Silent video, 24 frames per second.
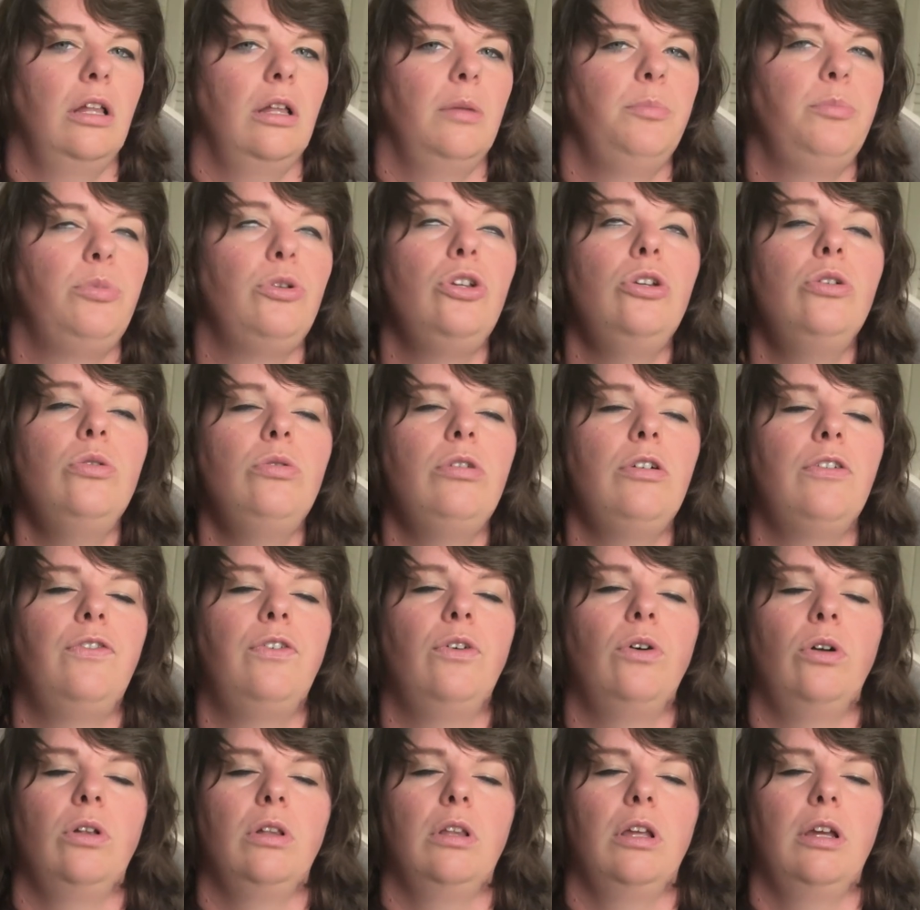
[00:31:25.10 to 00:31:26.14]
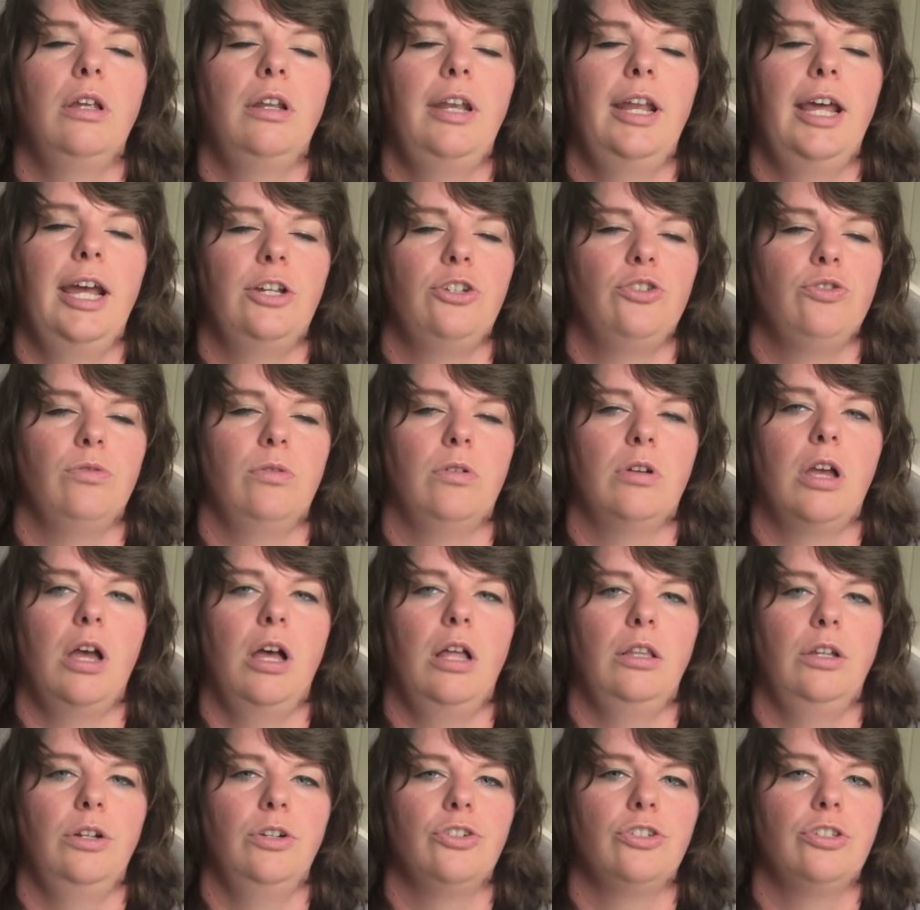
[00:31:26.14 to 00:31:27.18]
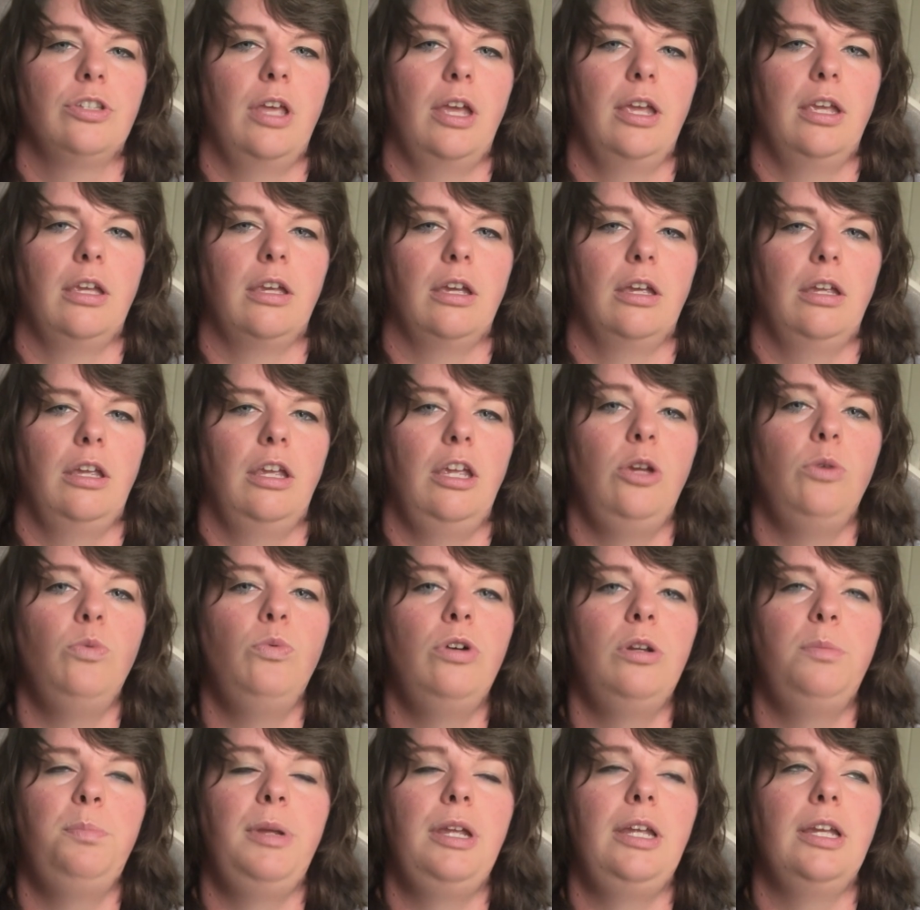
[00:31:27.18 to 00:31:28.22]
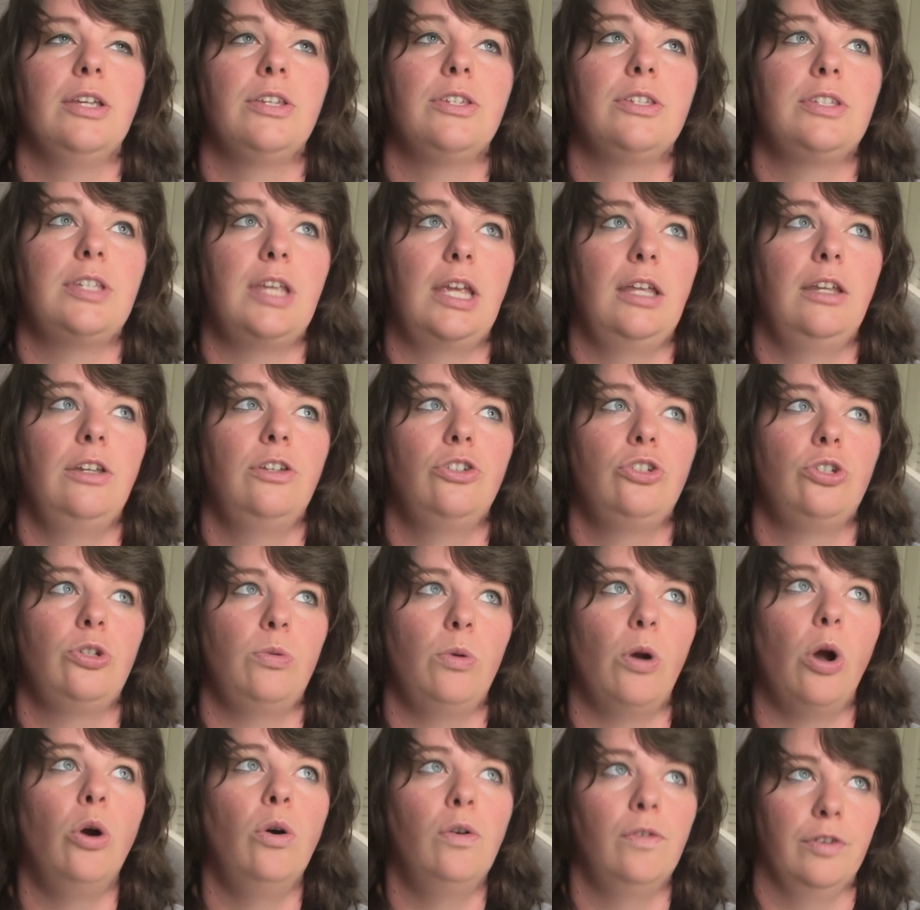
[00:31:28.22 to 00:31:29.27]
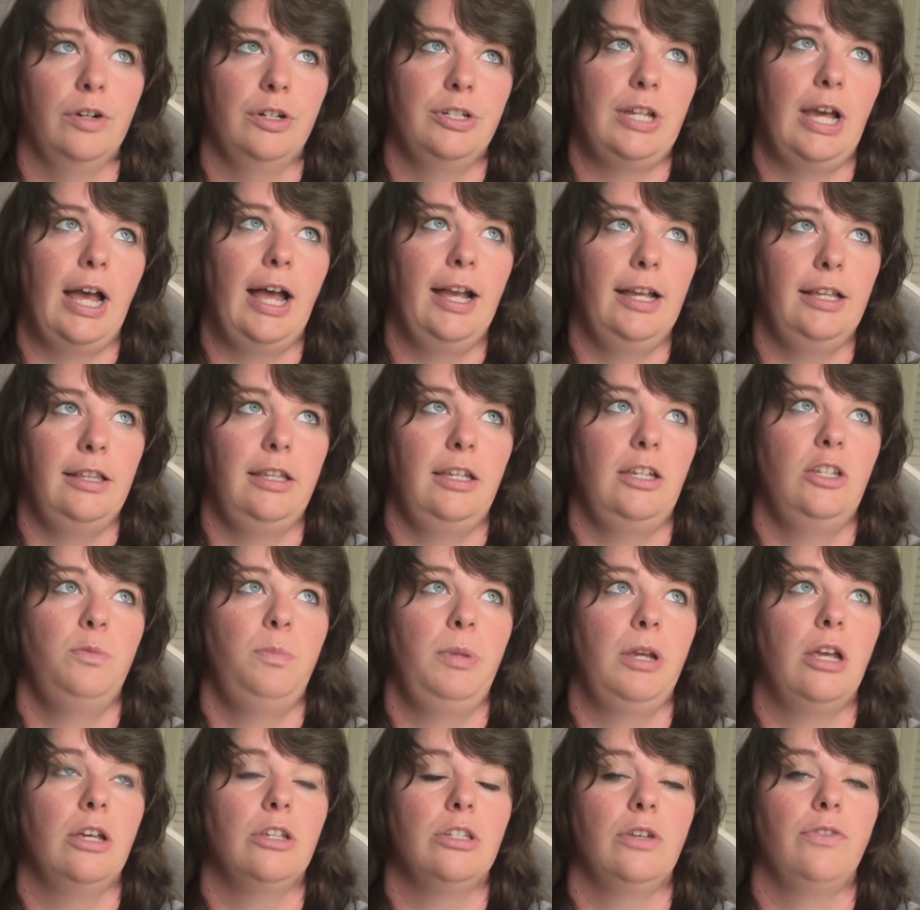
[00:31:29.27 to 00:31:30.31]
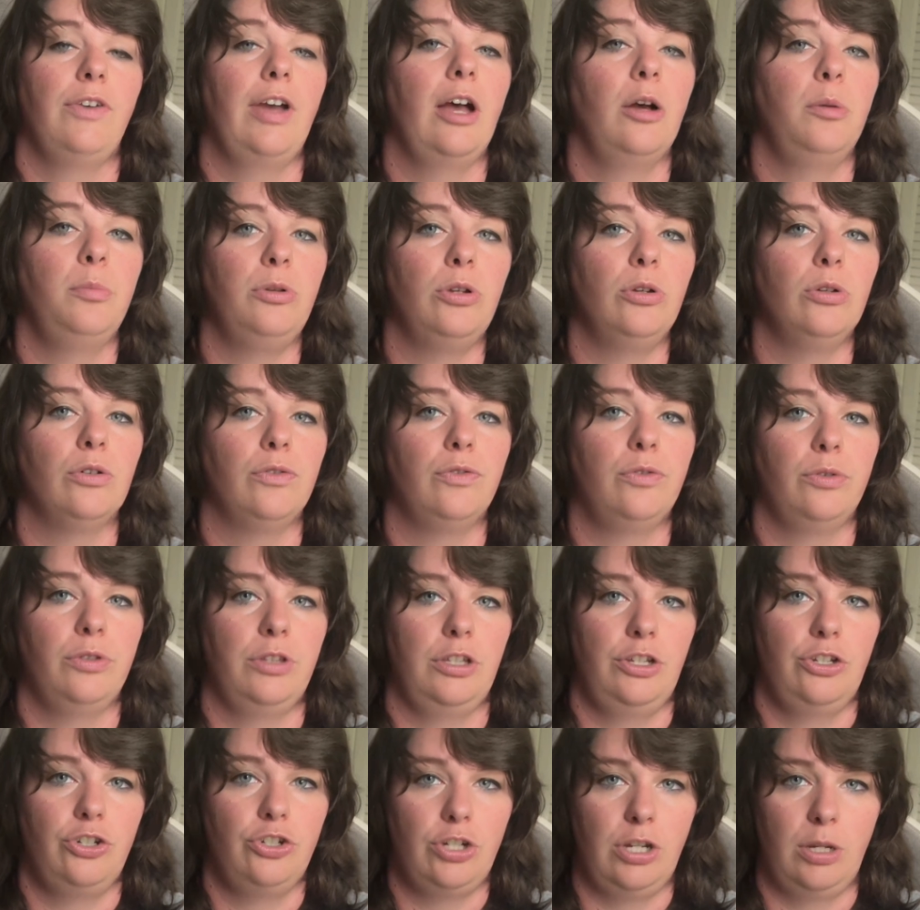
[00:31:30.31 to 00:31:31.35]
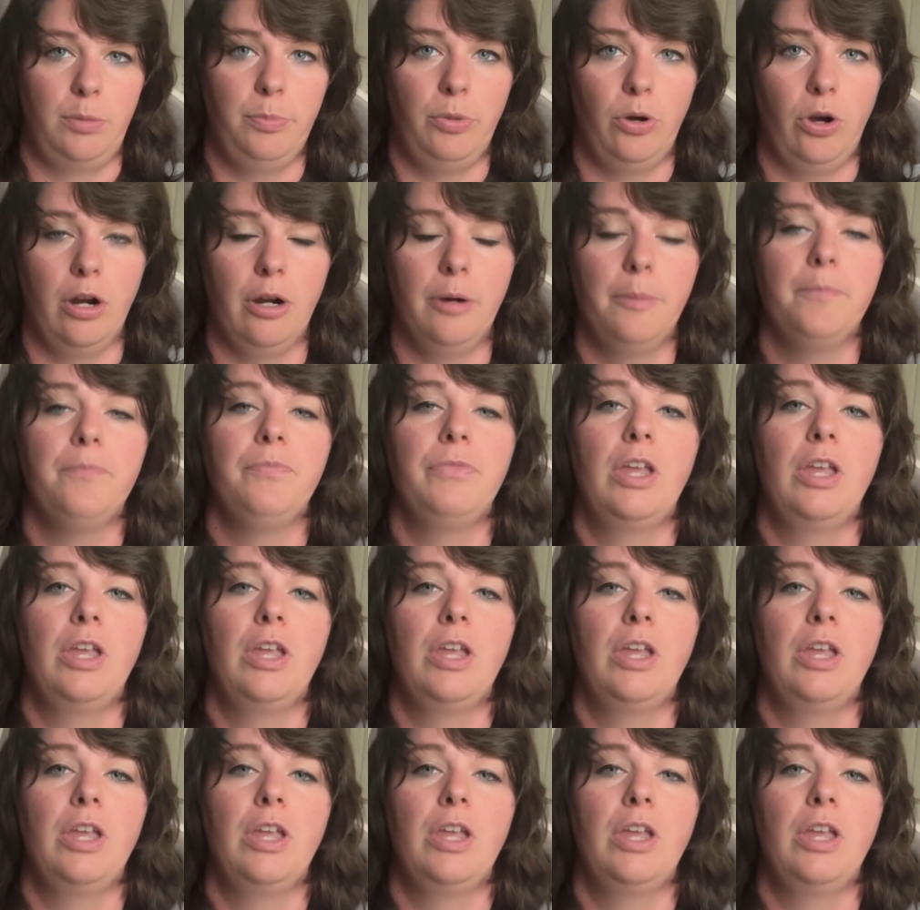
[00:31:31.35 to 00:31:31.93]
Beautiful natural colors. Like, it would be a sin to over dye these because of how beautiful these sheep are.